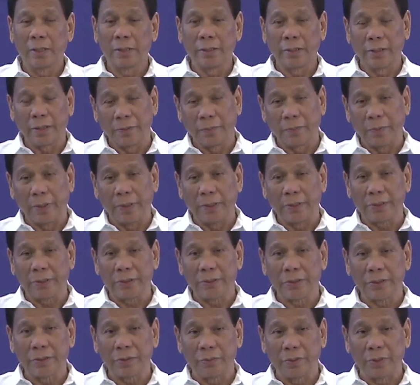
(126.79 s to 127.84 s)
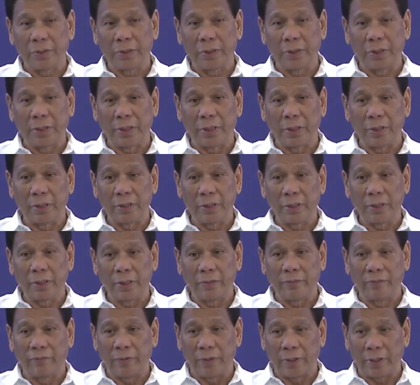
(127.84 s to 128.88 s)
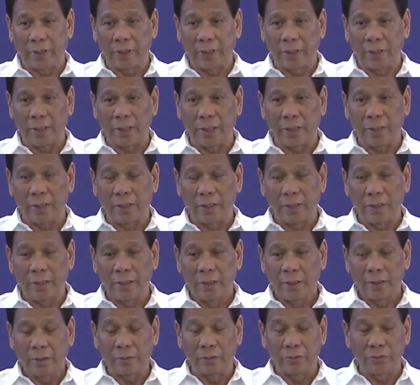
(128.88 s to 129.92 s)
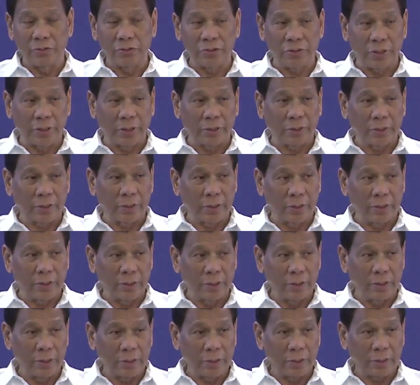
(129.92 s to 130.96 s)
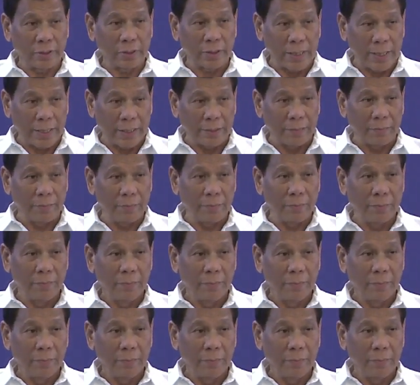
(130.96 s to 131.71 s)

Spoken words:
debates with a very constricted time,